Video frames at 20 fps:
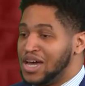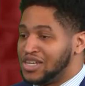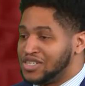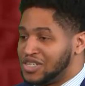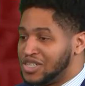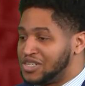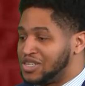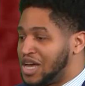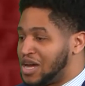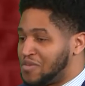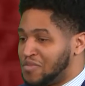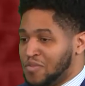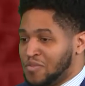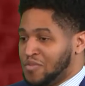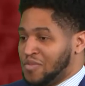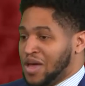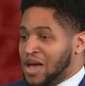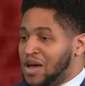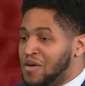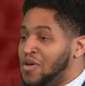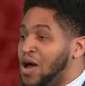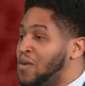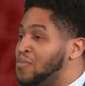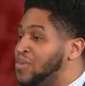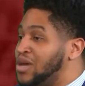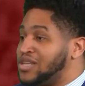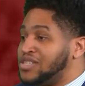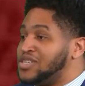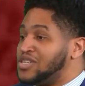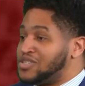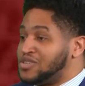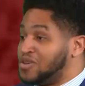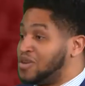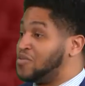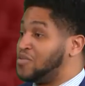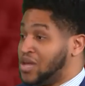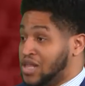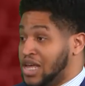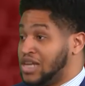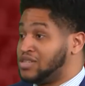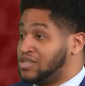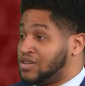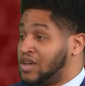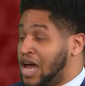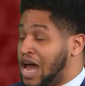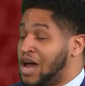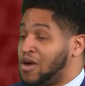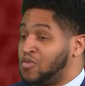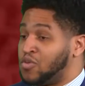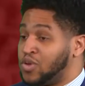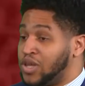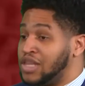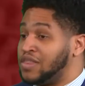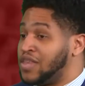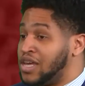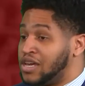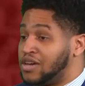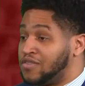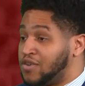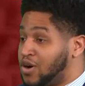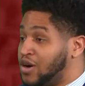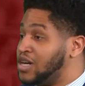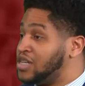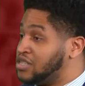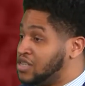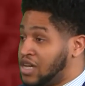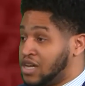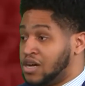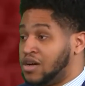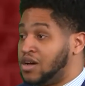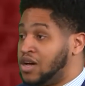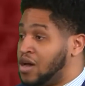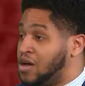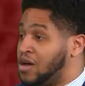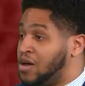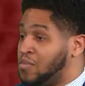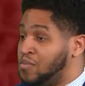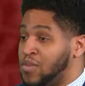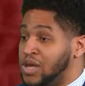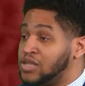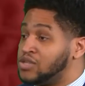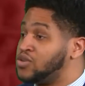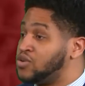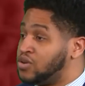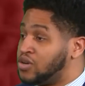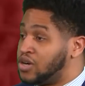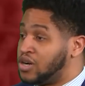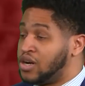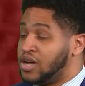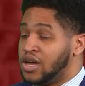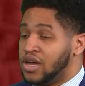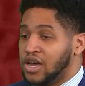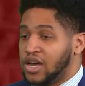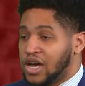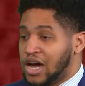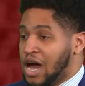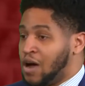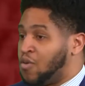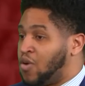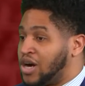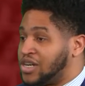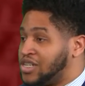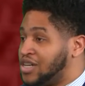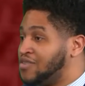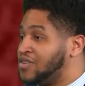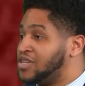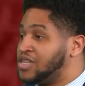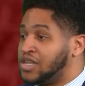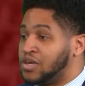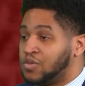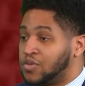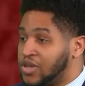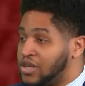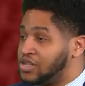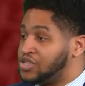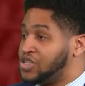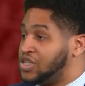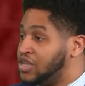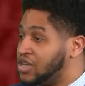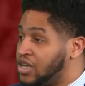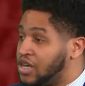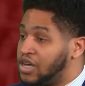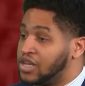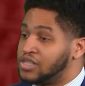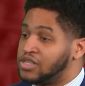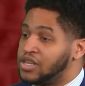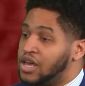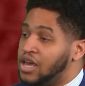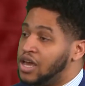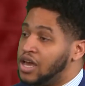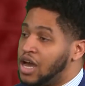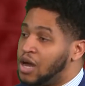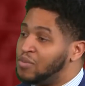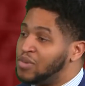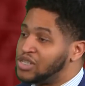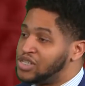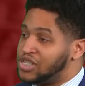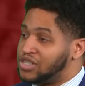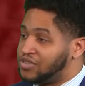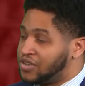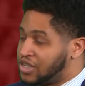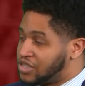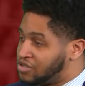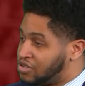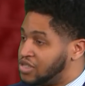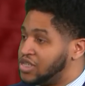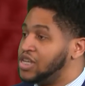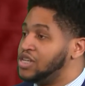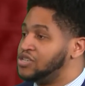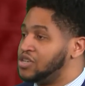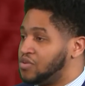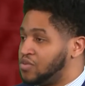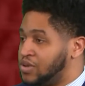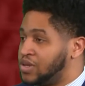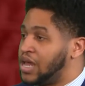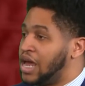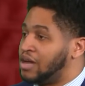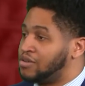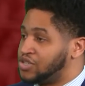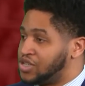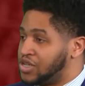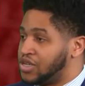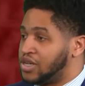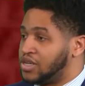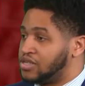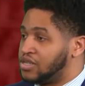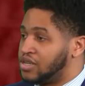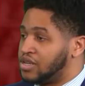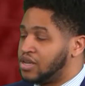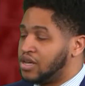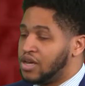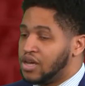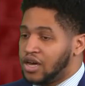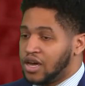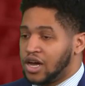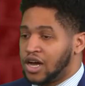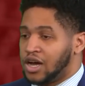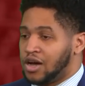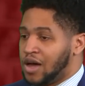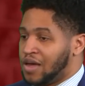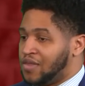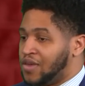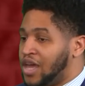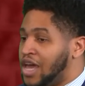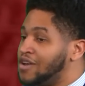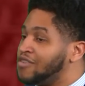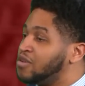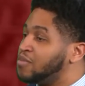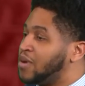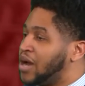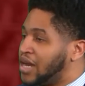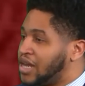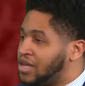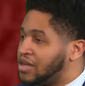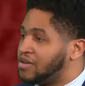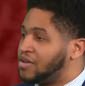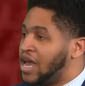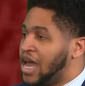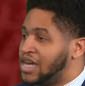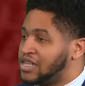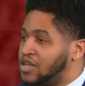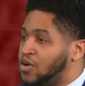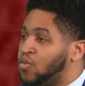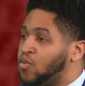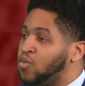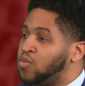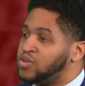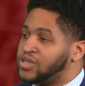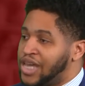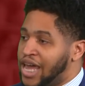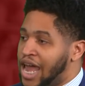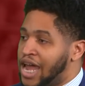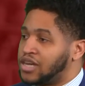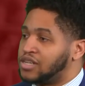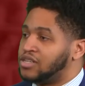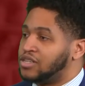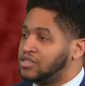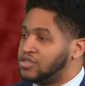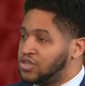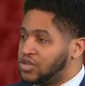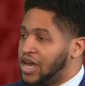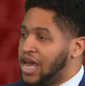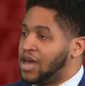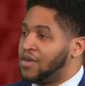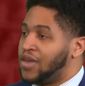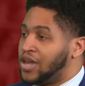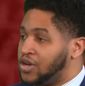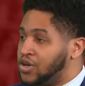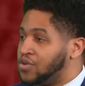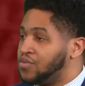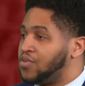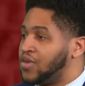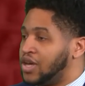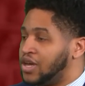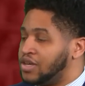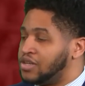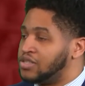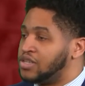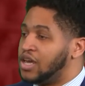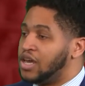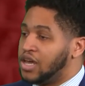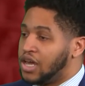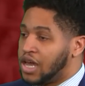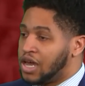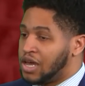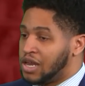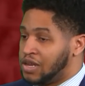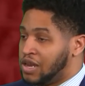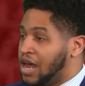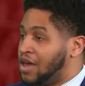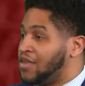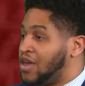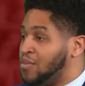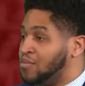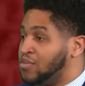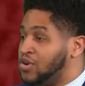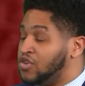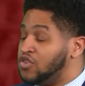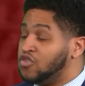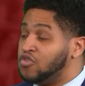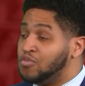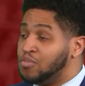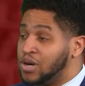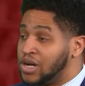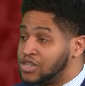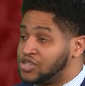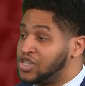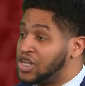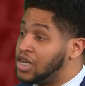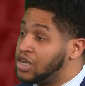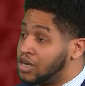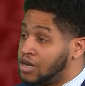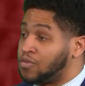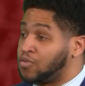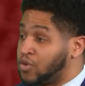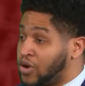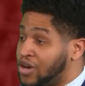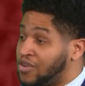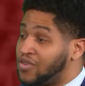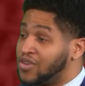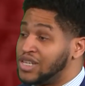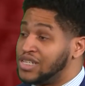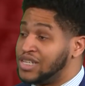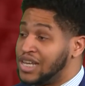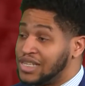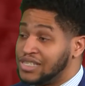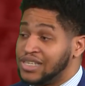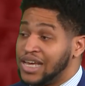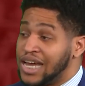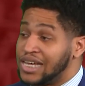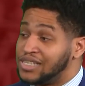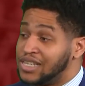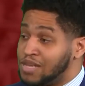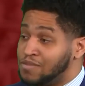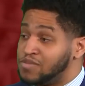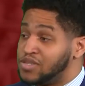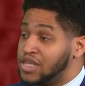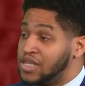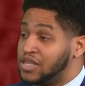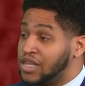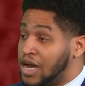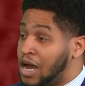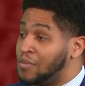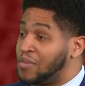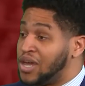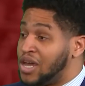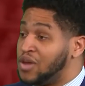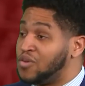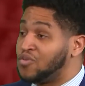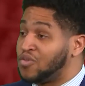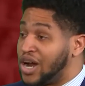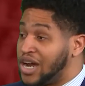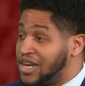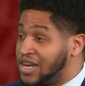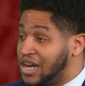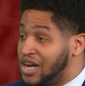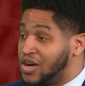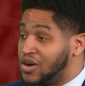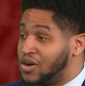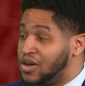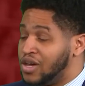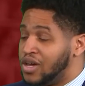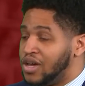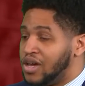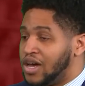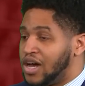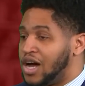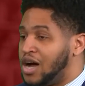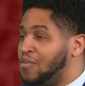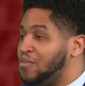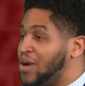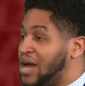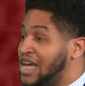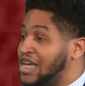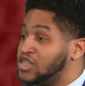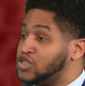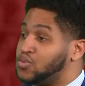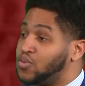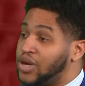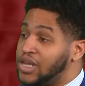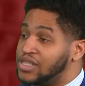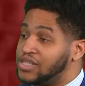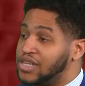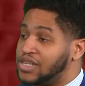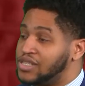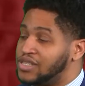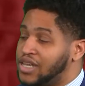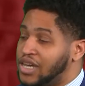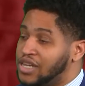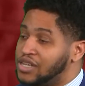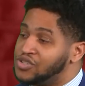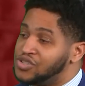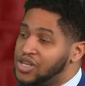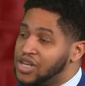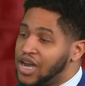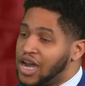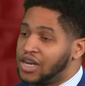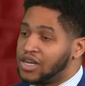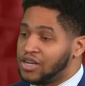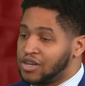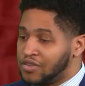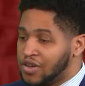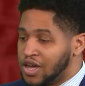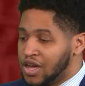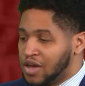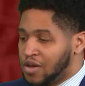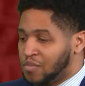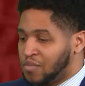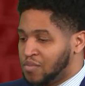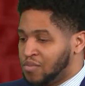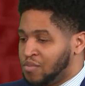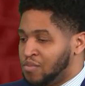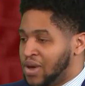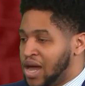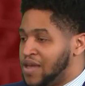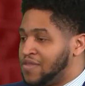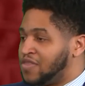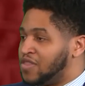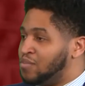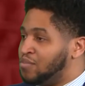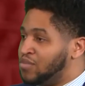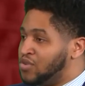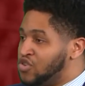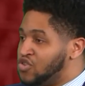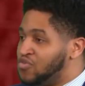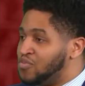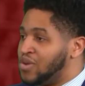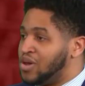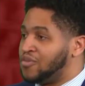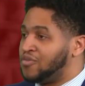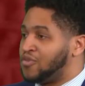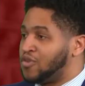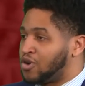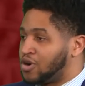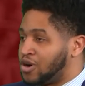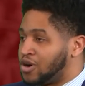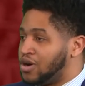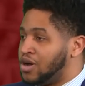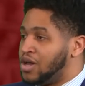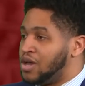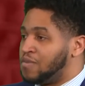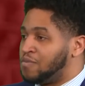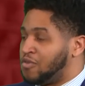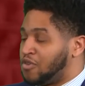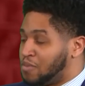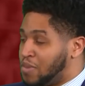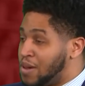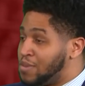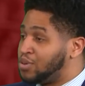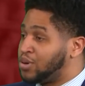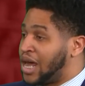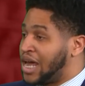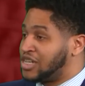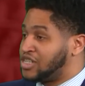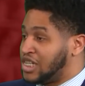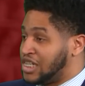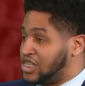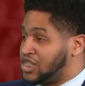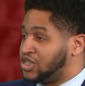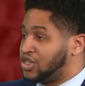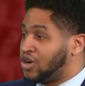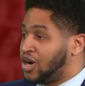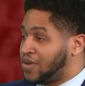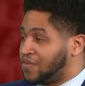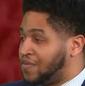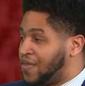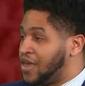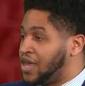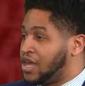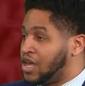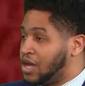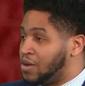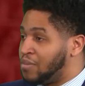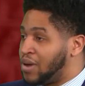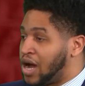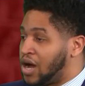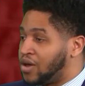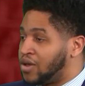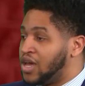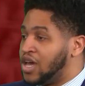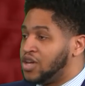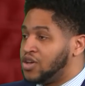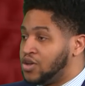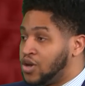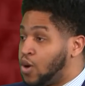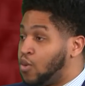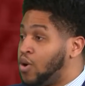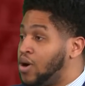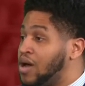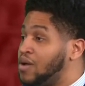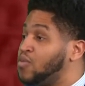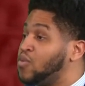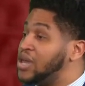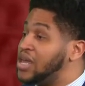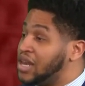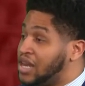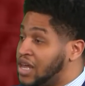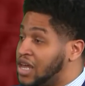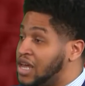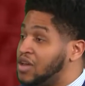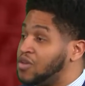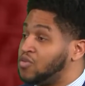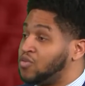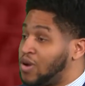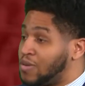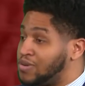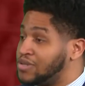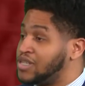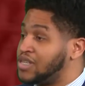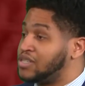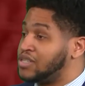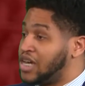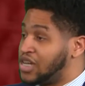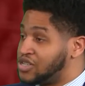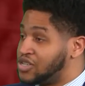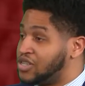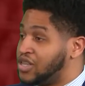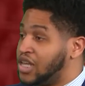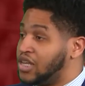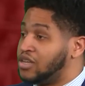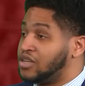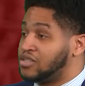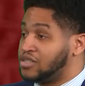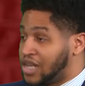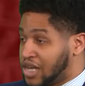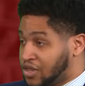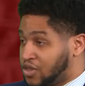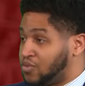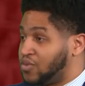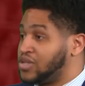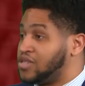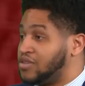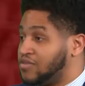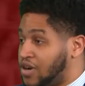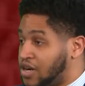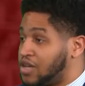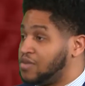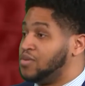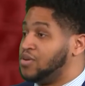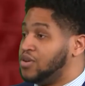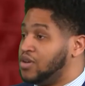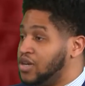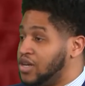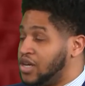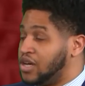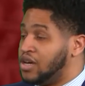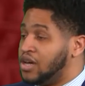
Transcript: She's like a big sister to me. I really think of her as like a mentor. I watch every single thing she does, but she's very strategic with how she does it. I think everybody has a tact to how they do things and how they move. But she ended up running for this exact same seat that I'm in right now. Back in 2016, she kind of made the movement for people to actually start thinking about, you know what, we can get representation that looks like the rest of our community.